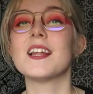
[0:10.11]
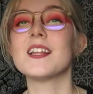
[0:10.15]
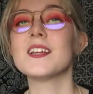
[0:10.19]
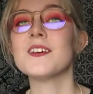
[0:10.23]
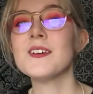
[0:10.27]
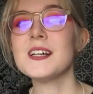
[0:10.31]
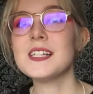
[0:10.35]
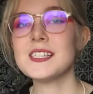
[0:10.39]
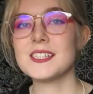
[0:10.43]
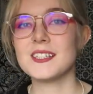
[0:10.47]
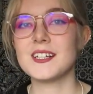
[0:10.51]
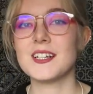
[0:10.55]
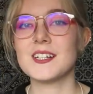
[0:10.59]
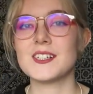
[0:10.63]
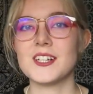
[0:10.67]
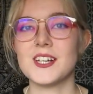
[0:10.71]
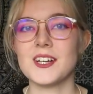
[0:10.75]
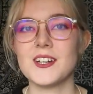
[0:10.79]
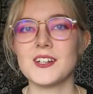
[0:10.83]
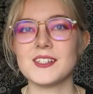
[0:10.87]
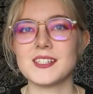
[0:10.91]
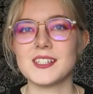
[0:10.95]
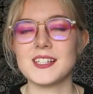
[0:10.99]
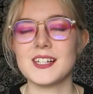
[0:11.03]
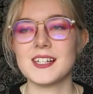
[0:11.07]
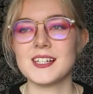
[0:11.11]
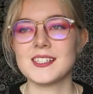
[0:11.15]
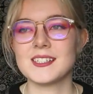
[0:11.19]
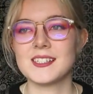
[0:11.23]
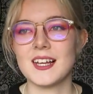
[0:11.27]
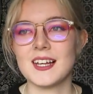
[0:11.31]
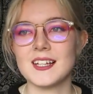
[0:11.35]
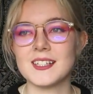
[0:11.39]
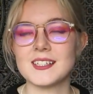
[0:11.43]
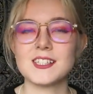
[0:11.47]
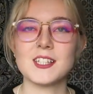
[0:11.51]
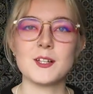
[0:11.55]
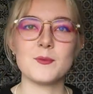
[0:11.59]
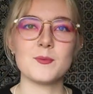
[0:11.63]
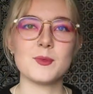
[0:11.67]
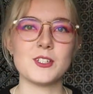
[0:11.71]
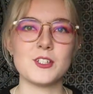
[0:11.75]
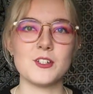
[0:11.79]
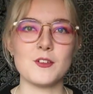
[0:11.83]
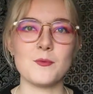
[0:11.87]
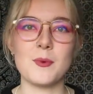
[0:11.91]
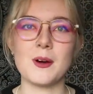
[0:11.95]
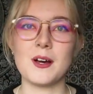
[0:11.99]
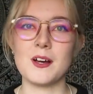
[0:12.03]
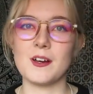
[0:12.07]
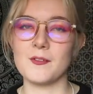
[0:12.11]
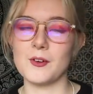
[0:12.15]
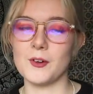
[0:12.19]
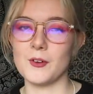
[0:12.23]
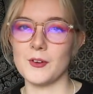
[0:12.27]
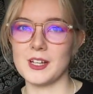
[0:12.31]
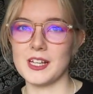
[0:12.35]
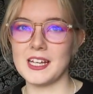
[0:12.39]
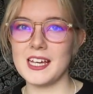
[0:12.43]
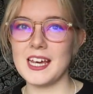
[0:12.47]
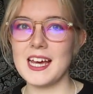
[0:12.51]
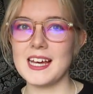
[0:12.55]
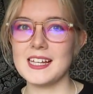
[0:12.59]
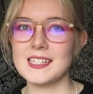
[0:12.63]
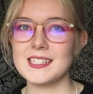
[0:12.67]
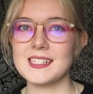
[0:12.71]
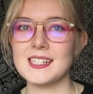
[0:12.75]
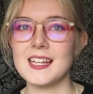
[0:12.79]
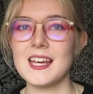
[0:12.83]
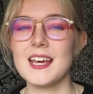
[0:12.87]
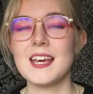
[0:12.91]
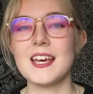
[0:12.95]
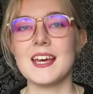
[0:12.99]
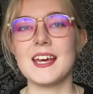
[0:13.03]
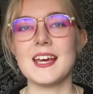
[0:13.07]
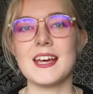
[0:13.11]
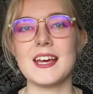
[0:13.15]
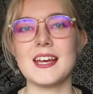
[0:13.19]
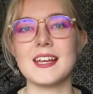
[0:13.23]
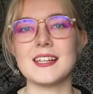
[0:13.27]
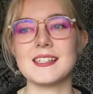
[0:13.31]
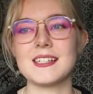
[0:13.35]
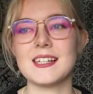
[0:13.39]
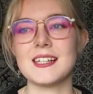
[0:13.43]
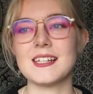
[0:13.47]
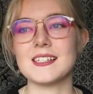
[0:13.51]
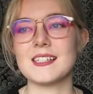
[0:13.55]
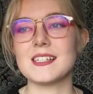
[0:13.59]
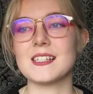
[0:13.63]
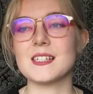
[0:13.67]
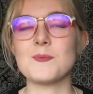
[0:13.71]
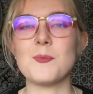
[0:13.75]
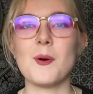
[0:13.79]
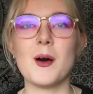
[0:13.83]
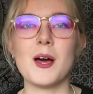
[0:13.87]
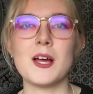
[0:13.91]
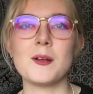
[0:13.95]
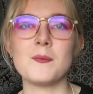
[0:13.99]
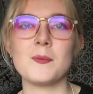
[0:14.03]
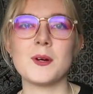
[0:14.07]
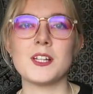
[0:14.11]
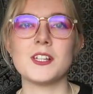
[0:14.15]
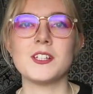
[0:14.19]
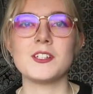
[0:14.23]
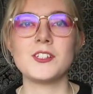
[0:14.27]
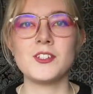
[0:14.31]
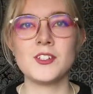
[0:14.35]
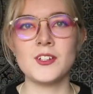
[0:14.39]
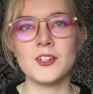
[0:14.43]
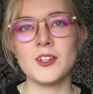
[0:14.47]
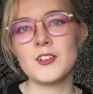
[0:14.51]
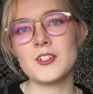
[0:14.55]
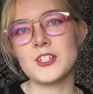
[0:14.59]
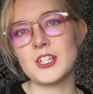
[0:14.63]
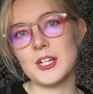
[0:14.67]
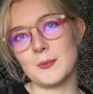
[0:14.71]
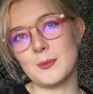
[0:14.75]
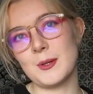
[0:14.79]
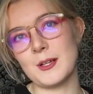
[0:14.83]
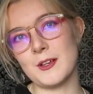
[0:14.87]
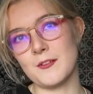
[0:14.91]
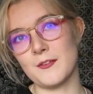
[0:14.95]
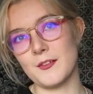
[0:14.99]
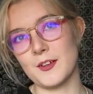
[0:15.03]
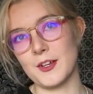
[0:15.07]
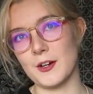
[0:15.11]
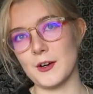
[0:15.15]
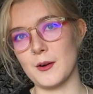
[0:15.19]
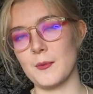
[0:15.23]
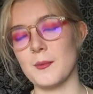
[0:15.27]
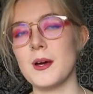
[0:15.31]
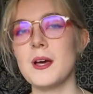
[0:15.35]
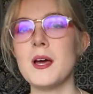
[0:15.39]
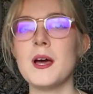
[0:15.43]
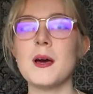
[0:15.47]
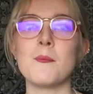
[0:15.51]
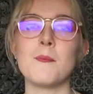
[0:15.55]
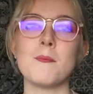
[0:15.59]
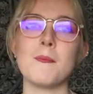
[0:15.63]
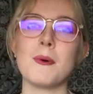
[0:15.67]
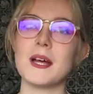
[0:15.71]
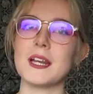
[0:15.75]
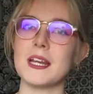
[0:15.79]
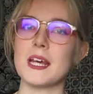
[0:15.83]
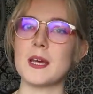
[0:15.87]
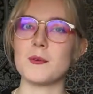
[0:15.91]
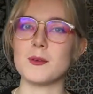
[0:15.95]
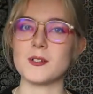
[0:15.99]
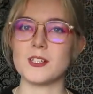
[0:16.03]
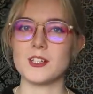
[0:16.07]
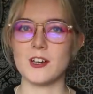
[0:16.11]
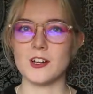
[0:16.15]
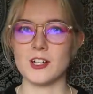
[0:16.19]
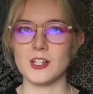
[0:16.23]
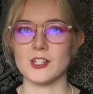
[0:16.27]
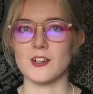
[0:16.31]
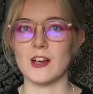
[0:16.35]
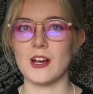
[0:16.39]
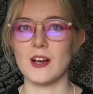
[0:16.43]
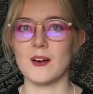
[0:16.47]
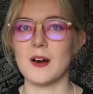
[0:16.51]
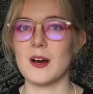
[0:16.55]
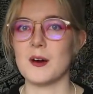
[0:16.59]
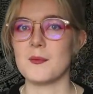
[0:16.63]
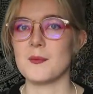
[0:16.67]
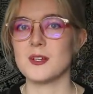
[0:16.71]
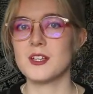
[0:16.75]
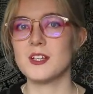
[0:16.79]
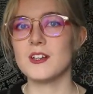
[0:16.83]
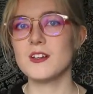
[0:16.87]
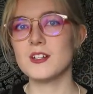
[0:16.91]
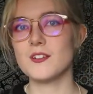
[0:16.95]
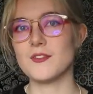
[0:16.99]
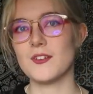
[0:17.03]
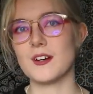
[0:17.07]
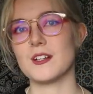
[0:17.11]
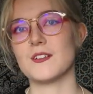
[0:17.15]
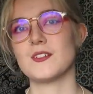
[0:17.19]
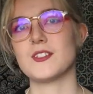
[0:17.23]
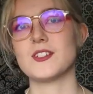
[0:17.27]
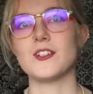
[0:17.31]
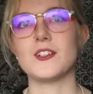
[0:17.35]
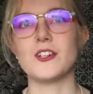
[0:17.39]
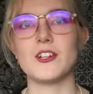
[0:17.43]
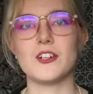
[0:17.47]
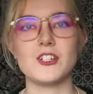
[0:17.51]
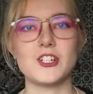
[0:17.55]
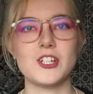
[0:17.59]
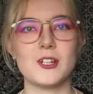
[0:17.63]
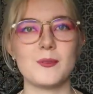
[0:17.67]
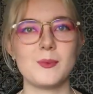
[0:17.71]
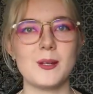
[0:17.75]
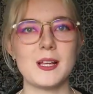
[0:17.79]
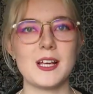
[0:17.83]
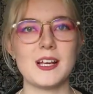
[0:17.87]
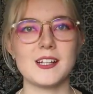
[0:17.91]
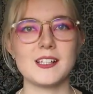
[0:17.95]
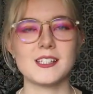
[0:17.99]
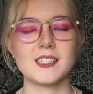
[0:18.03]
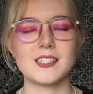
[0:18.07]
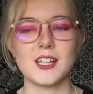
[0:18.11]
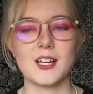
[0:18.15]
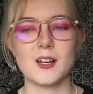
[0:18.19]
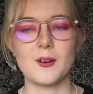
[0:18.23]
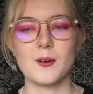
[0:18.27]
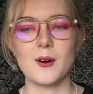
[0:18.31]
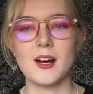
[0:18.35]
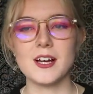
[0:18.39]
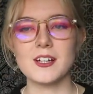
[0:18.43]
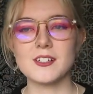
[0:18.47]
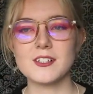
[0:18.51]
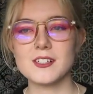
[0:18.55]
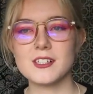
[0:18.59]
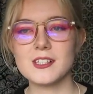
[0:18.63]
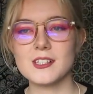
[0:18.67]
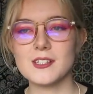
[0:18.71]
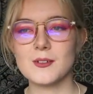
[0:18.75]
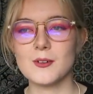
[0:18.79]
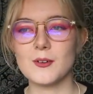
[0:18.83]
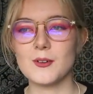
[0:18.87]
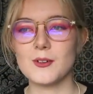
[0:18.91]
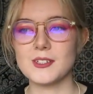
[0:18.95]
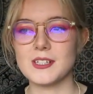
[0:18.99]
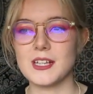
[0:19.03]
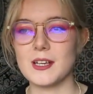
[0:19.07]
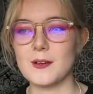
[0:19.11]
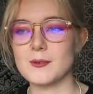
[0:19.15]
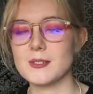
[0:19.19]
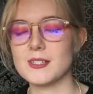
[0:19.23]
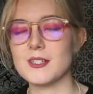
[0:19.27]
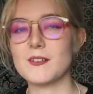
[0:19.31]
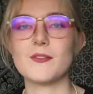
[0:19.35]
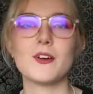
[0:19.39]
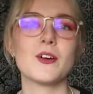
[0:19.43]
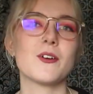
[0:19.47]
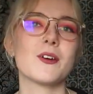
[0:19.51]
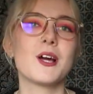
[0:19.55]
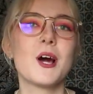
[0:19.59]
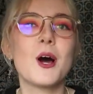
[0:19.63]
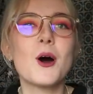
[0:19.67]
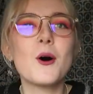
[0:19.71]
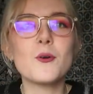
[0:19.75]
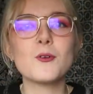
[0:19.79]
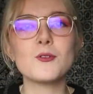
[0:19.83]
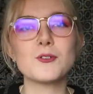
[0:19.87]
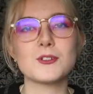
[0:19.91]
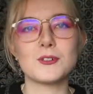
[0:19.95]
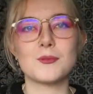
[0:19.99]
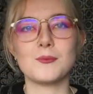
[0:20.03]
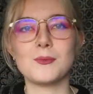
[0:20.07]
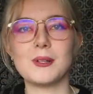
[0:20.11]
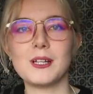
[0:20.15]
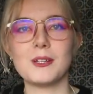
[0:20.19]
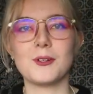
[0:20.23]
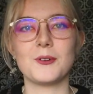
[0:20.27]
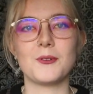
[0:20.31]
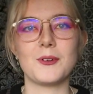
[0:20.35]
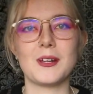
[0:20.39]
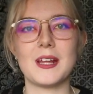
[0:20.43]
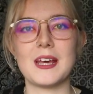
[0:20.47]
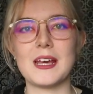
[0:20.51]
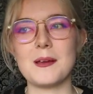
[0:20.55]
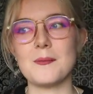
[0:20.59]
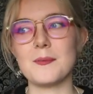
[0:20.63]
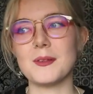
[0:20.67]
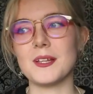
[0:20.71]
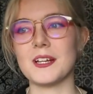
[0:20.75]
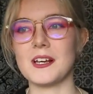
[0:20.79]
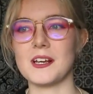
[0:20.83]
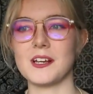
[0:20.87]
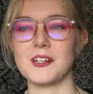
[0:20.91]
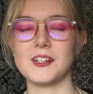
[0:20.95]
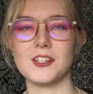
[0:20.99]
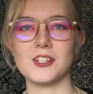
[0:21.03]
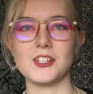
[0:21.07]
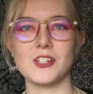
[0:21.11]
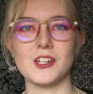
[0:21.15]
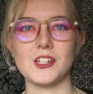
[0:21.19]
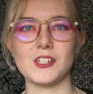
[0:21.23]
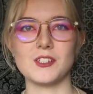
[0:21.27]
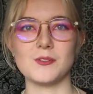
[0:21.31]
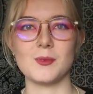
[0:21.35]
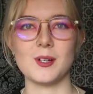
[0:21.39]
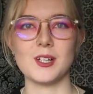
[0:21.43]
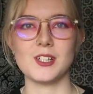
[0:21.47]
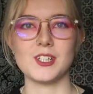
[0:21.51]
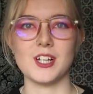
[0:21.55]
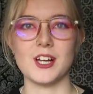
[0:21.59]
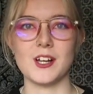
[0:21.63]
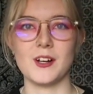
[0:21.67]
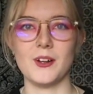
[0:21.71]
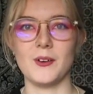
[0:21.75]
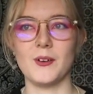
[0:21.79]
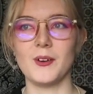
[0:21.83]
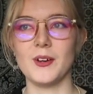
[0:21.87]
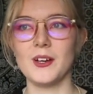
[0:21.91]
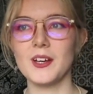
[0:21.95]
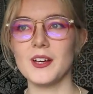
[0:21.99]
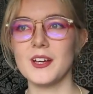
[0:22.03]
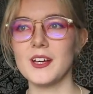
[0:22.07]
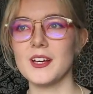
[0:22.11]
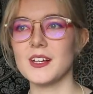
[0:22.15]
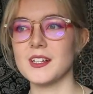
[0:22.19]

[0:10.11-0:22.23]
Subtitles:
And the reason I chose this, as some of you might have already guessed, is it's inspired by the Studio Ghibli film My Neighbour Totoro. I'm a huge fan of Studio Ghibli, so I just thought it was a very wholesome little name that I could choose for my channel.